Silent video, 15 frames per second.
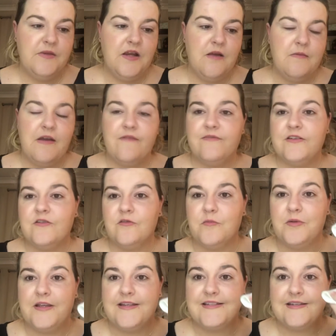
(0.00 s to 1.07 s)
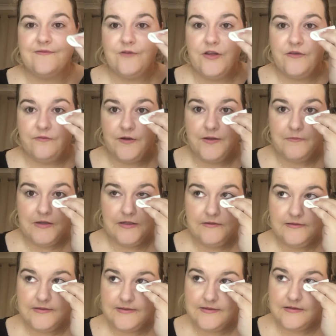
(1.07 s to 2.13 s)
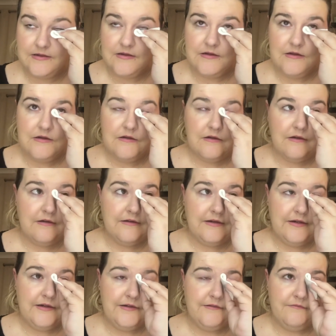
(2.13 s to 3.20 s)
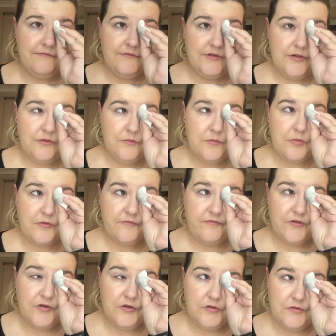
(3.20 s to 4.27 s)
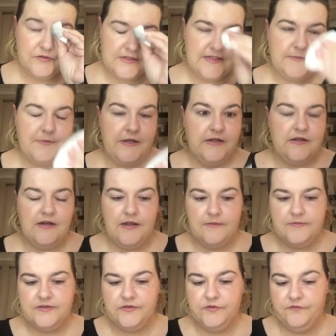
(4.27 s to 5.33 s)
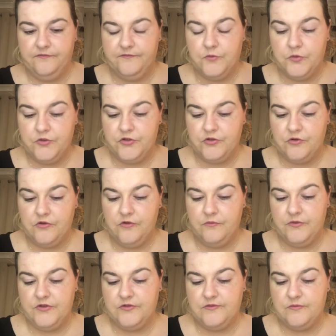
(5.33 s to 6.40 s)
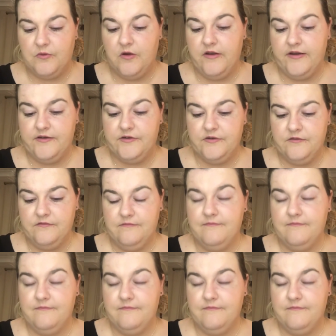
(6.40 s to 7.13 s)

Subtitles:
I'm having to replace every 3 months, I, would prefer not to spend an absolute fortune on it, which is why I don't